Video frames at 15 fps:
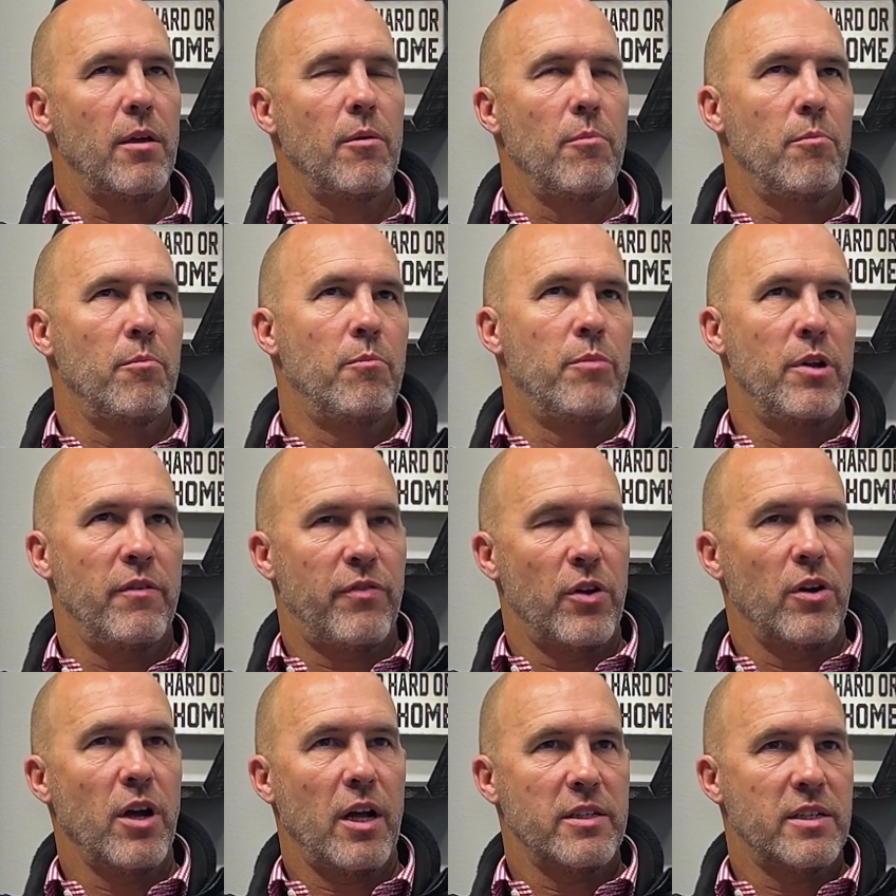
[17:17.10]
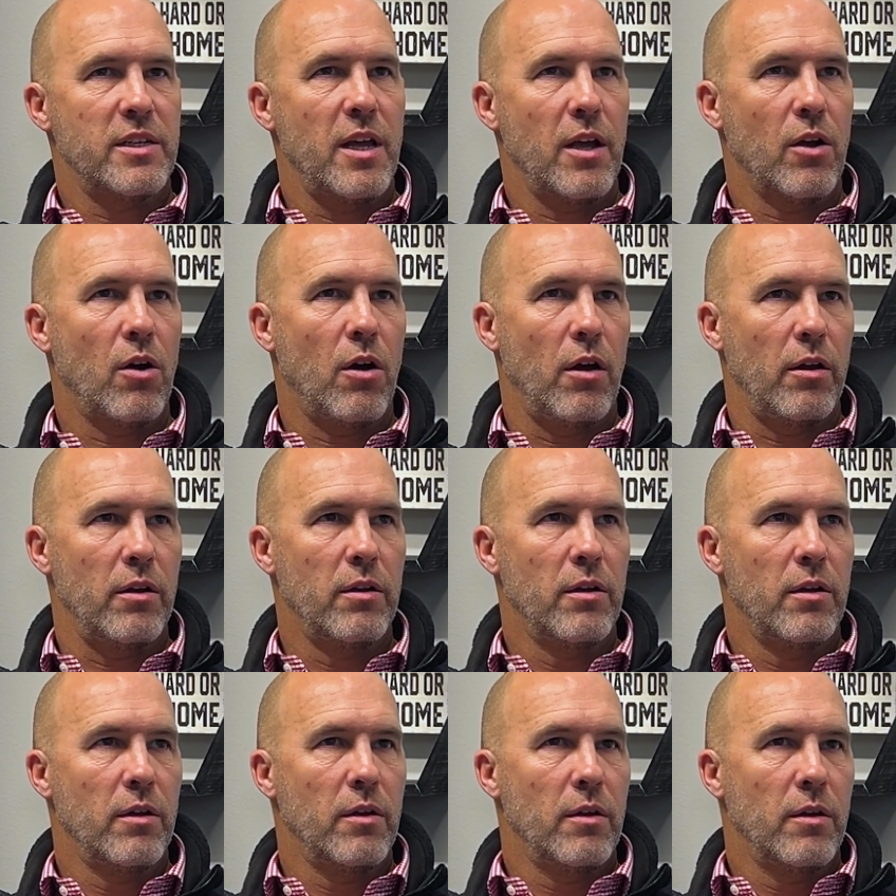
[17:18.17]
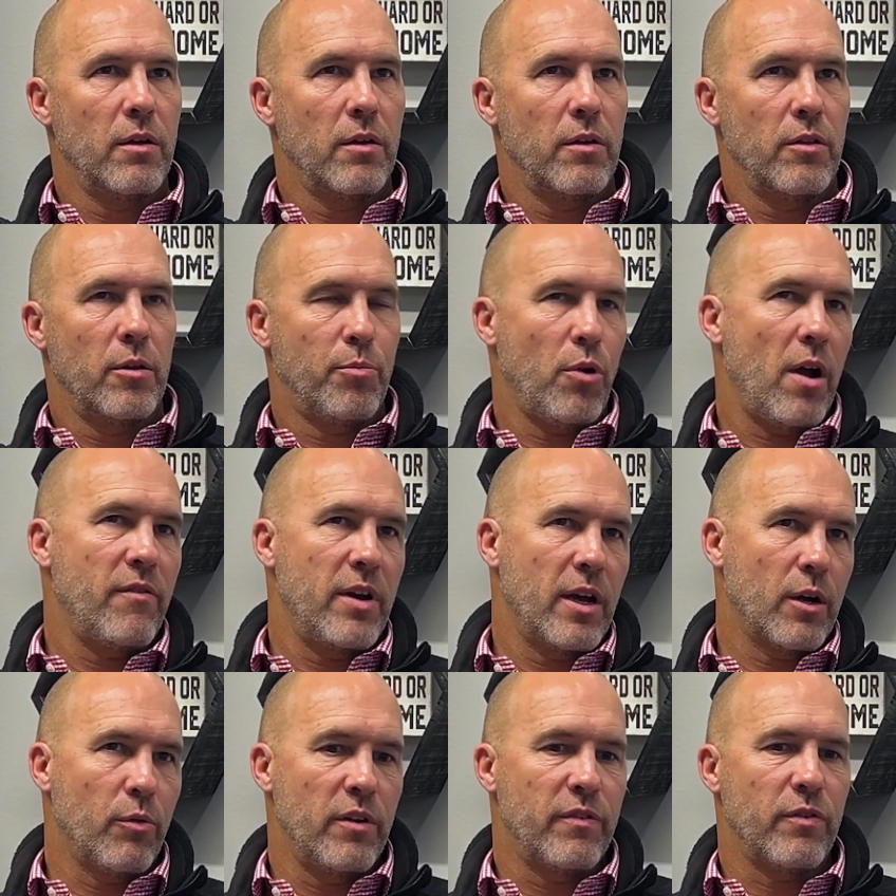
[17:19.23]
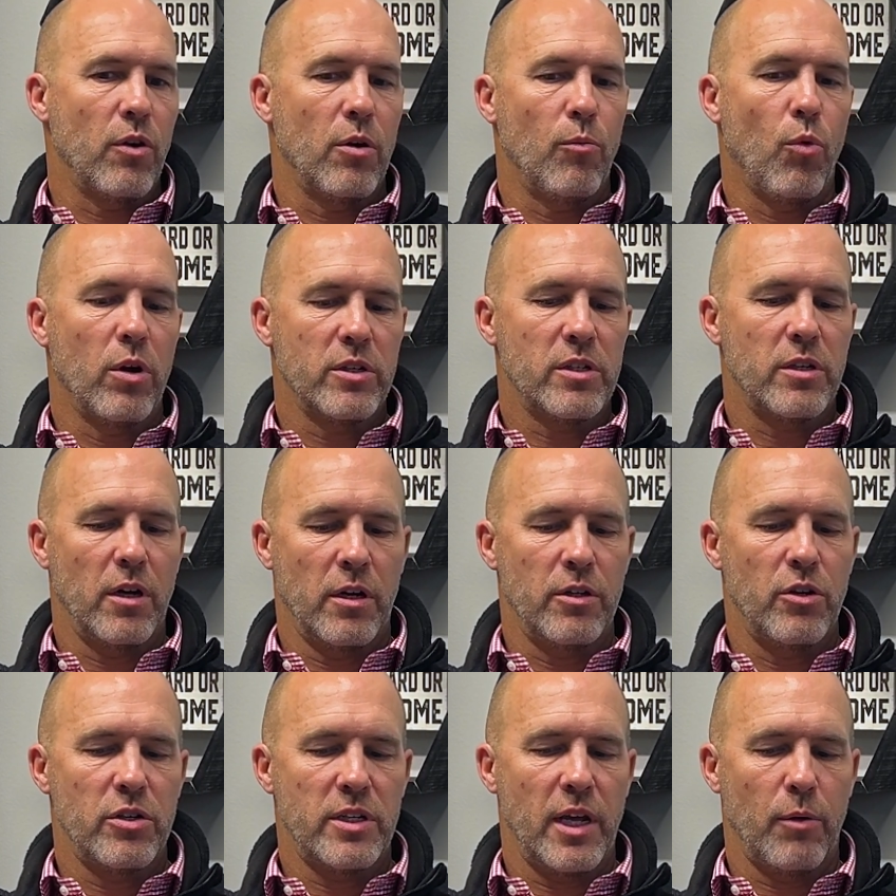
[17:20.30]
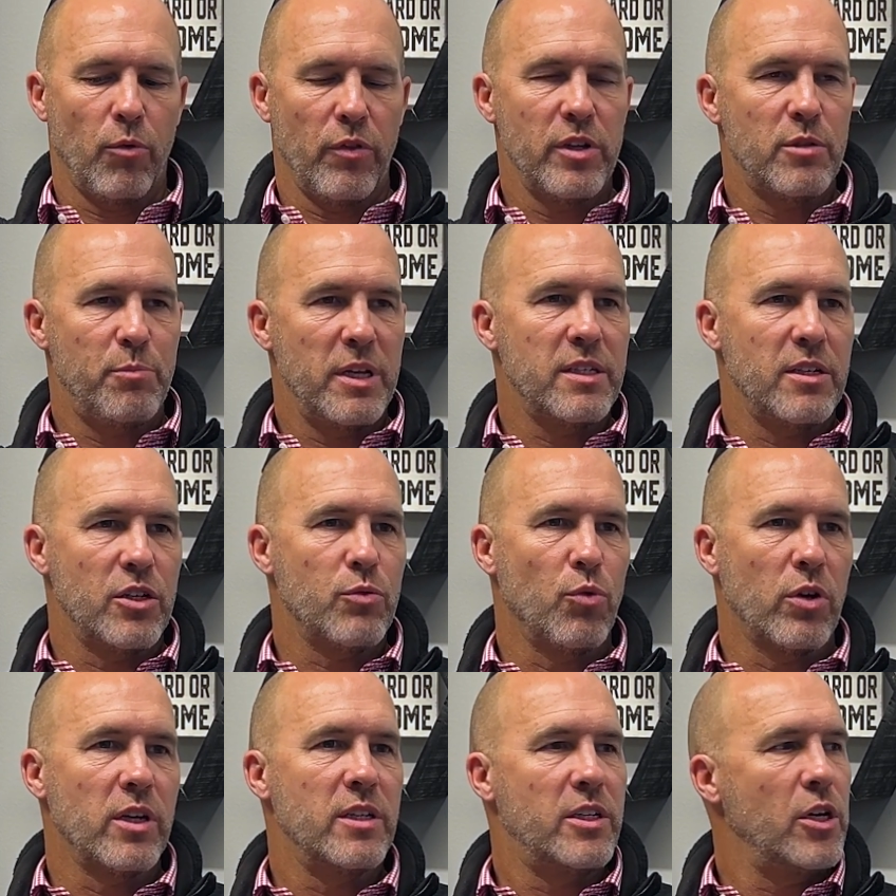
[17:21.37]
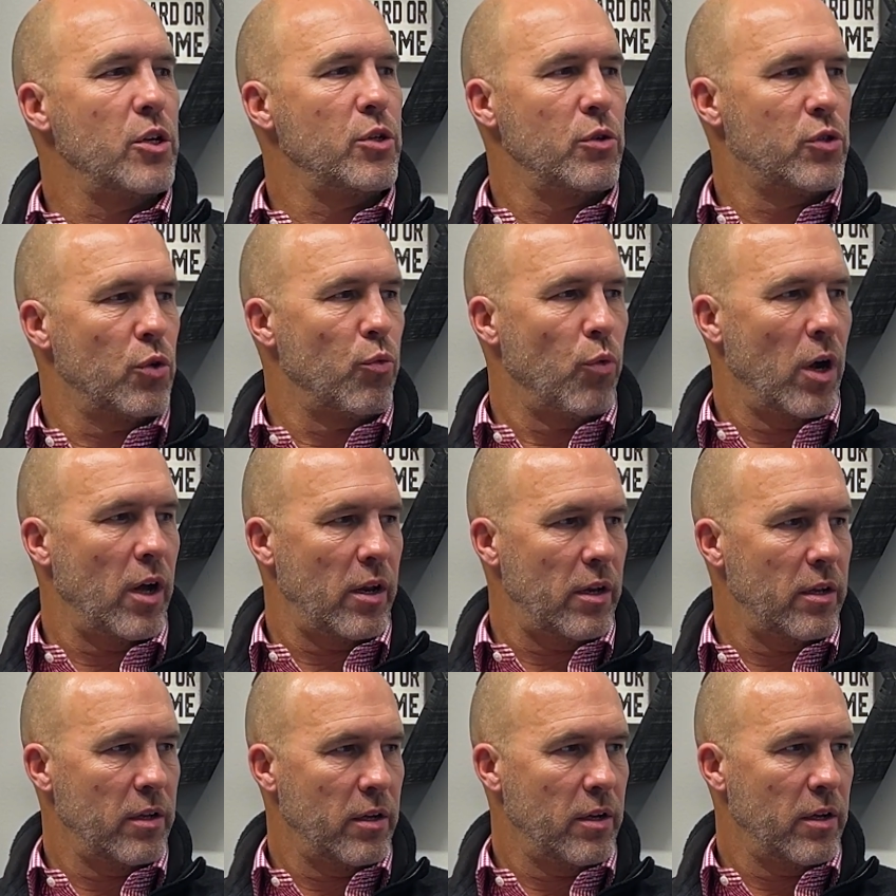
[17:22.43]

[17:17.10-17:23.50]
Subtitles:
But if they're not staying on, the private equity firm wants to understand, well, this business will continue to run.